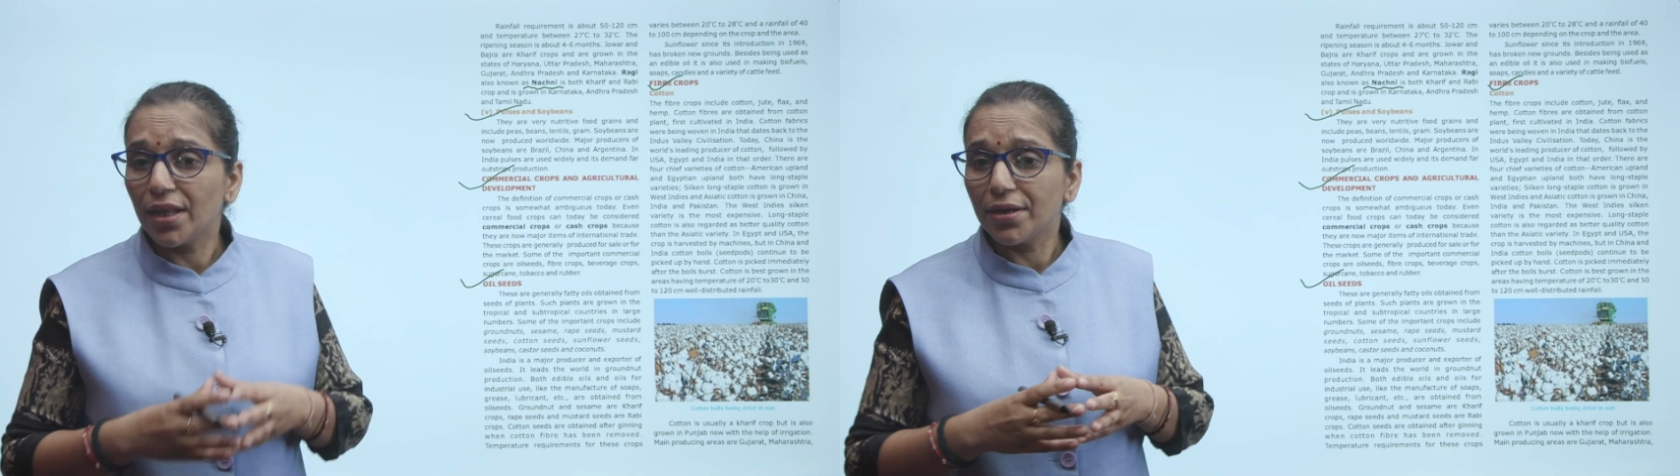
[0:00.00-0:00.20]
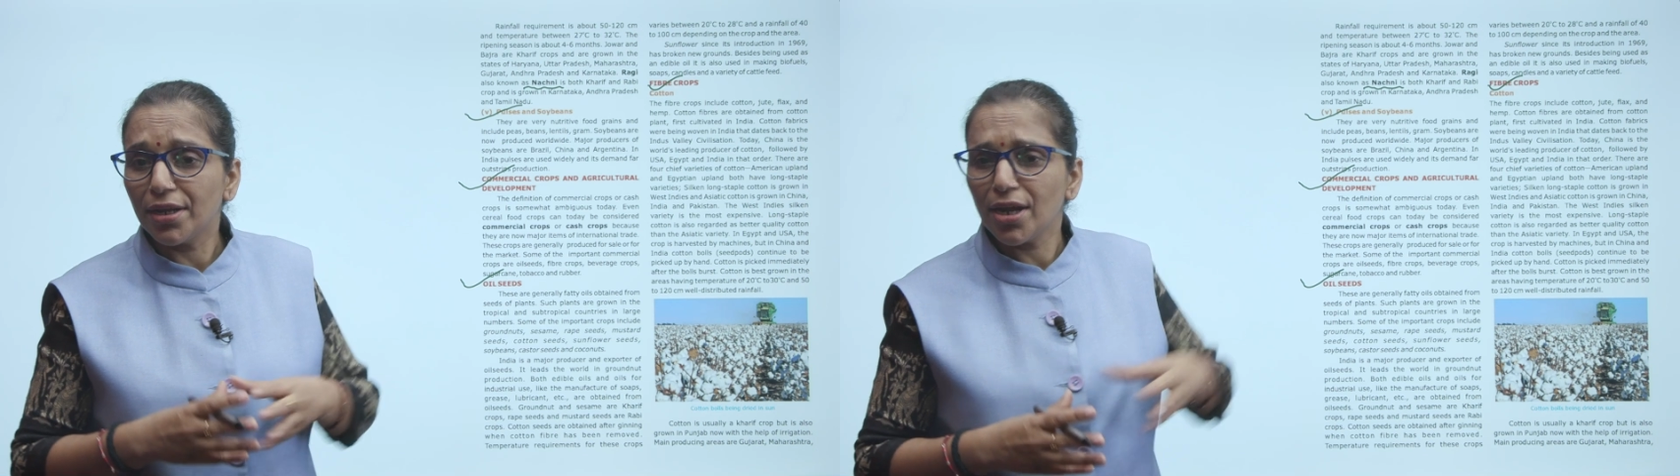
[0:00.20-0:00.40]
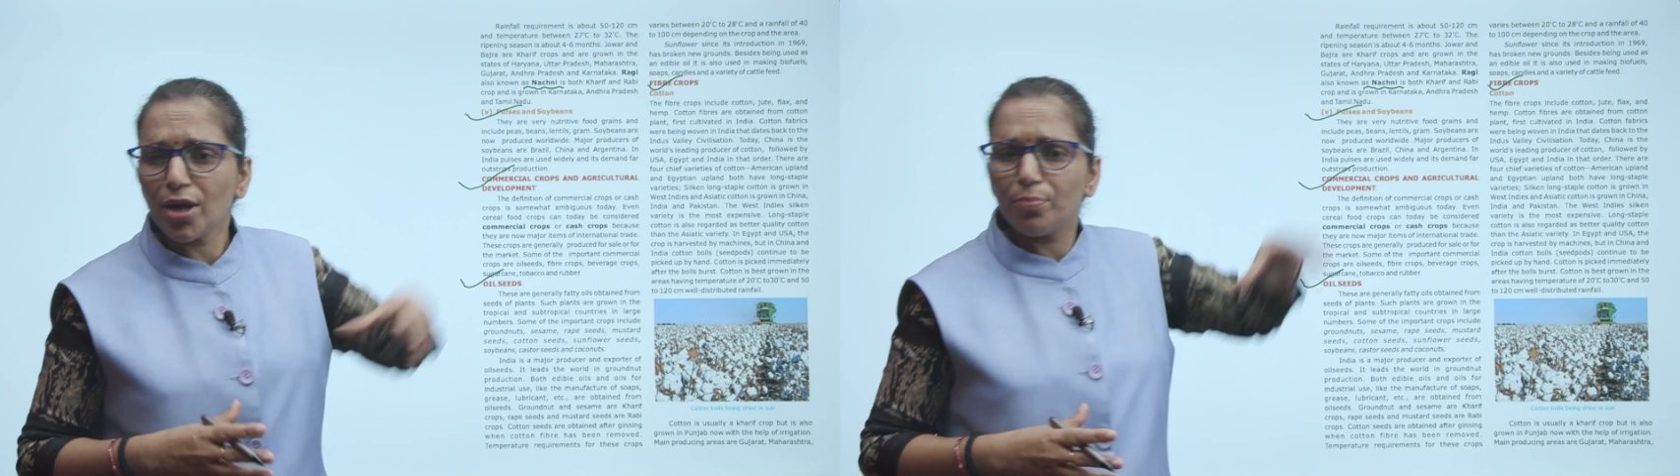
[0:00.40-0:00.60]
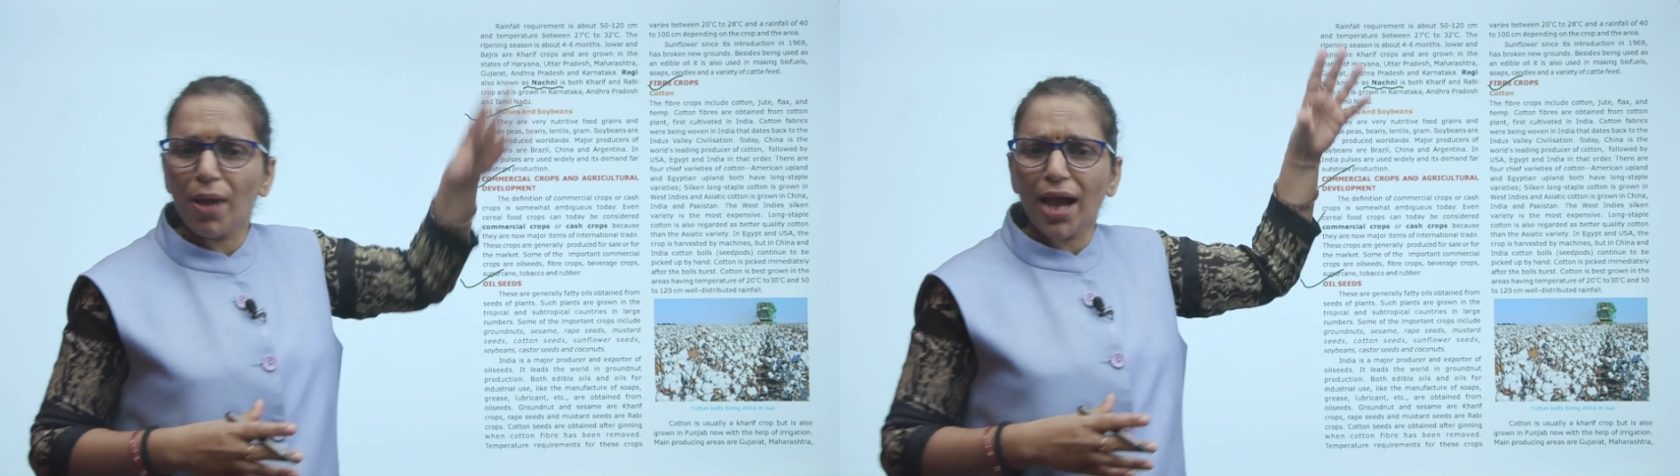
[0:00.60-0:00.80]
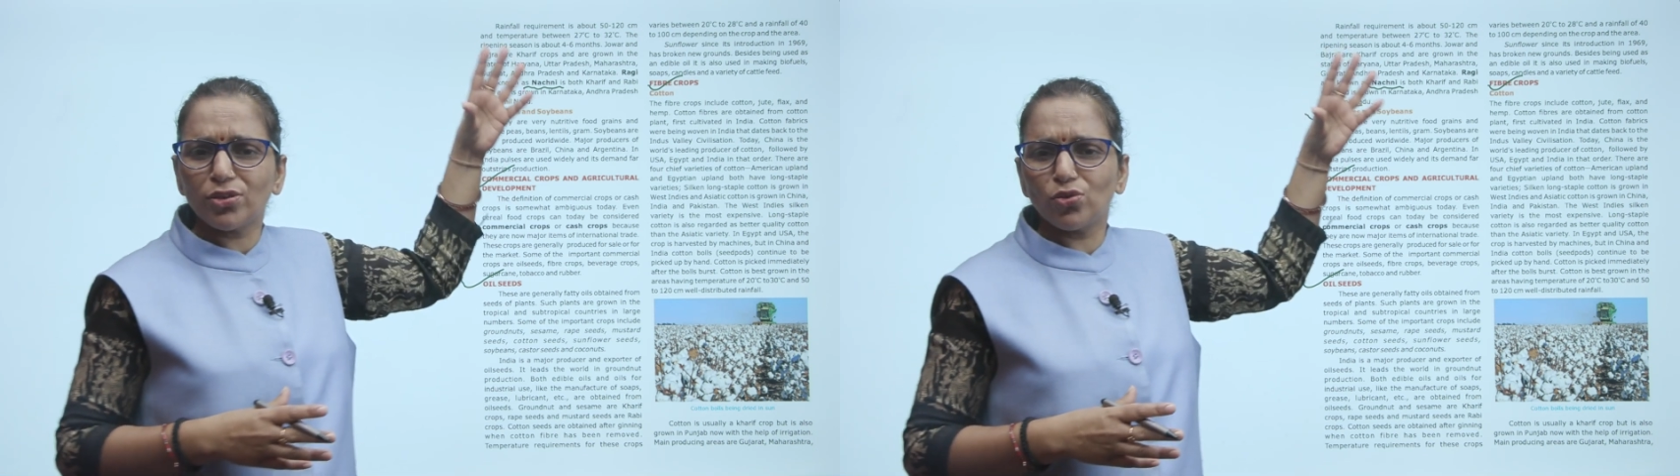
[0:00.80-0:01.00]
that date
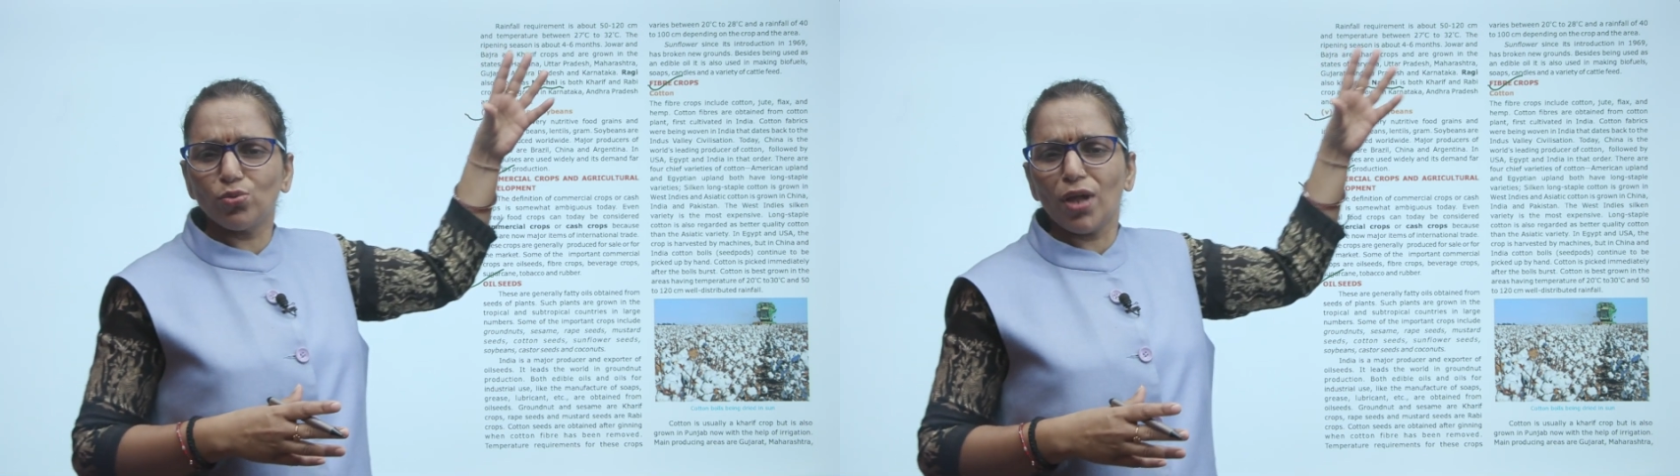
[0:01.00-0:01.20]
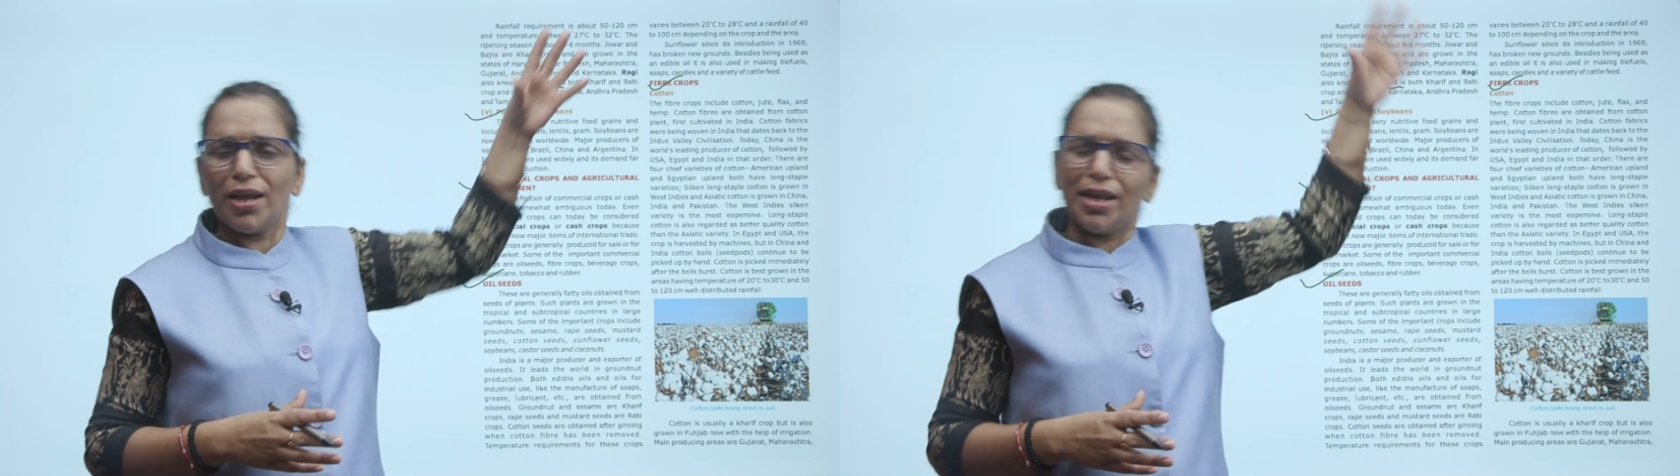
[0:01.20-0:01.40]
back to the